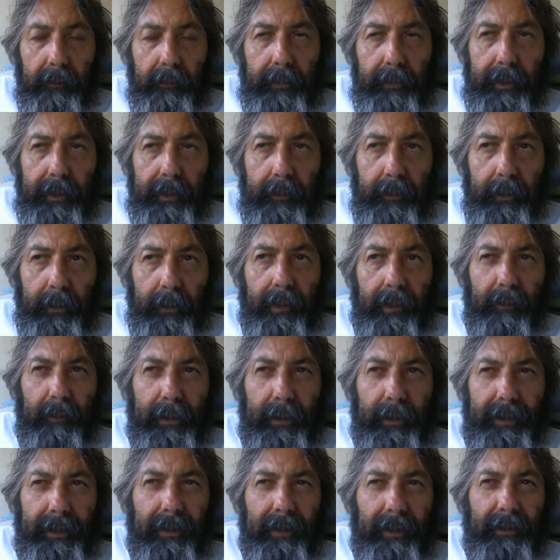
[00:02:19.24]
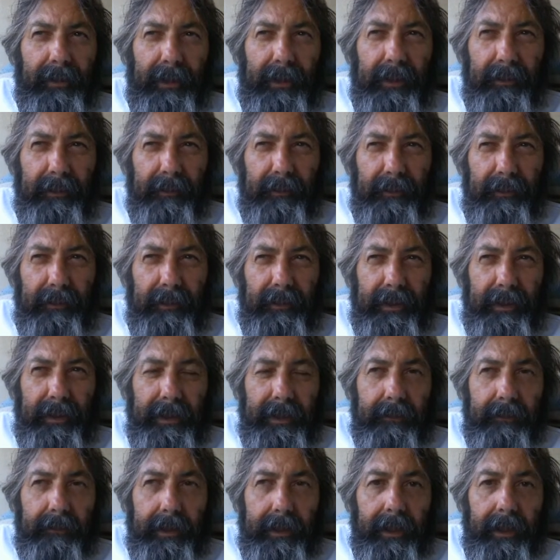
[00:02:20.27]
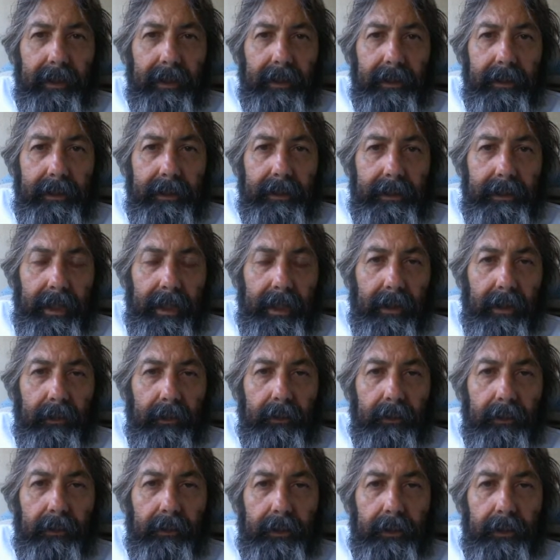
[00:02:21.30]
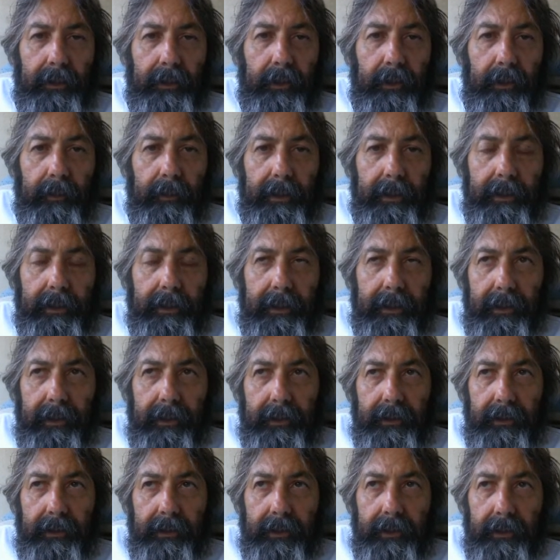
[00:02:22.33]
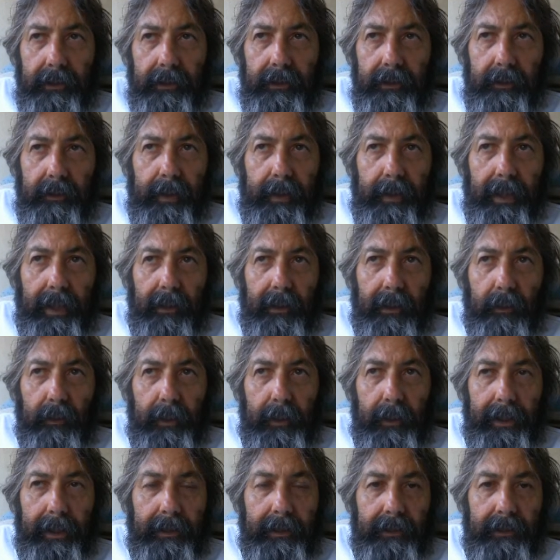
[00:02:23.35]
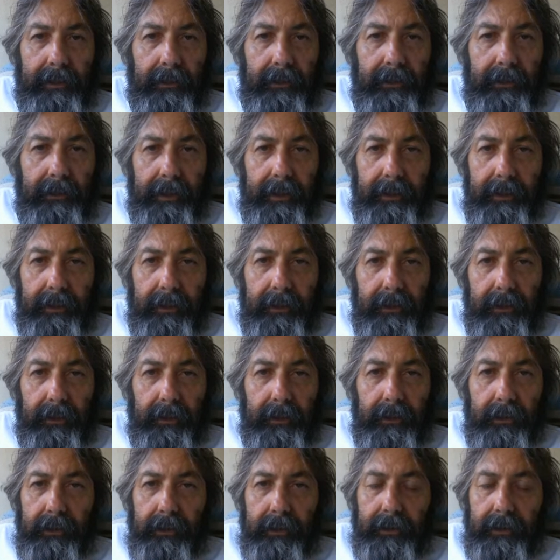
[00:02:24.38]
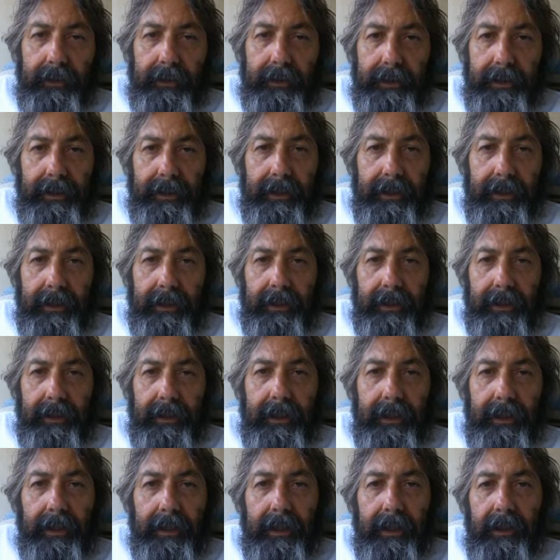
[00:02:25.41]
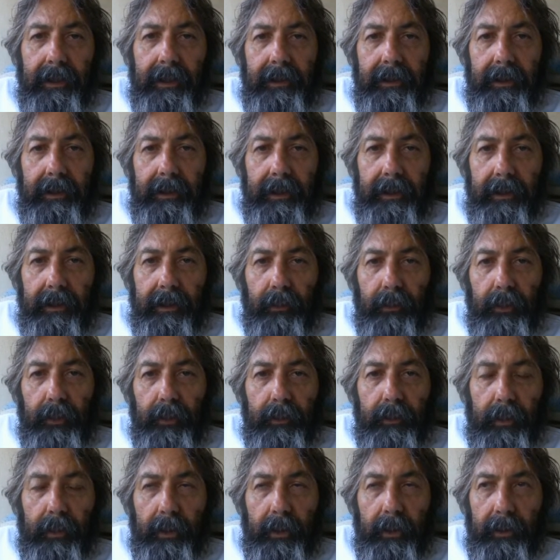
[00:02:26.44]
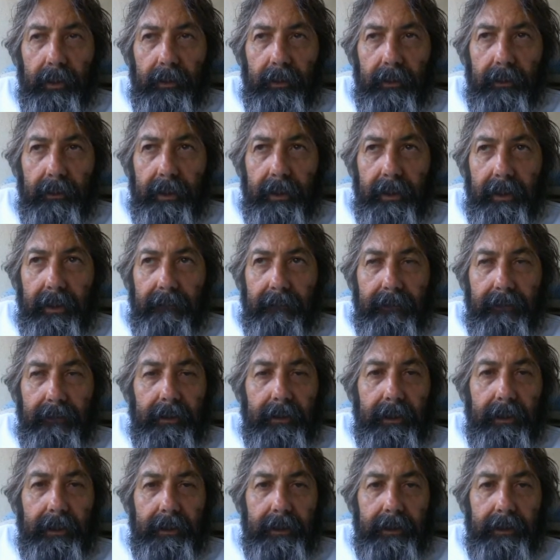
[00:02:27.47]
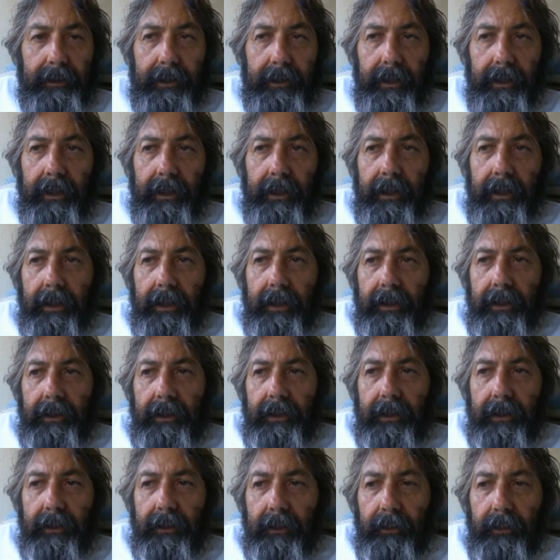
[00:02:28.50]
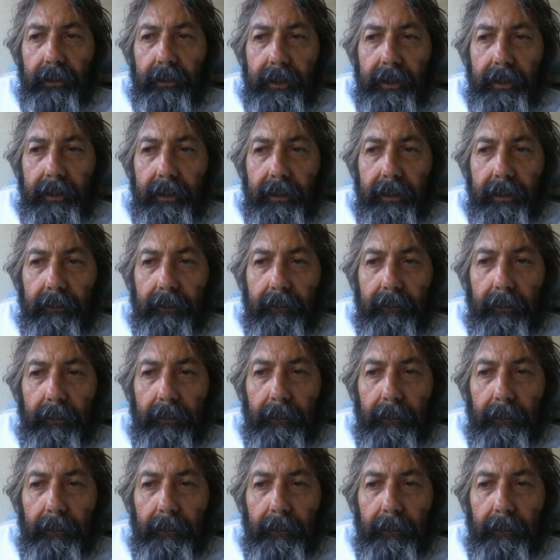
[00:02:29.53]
be a problem, but that was deep down in the south with humid conditions on tobacco plants. So if you get the soil too acidic, you get root ball fungus. So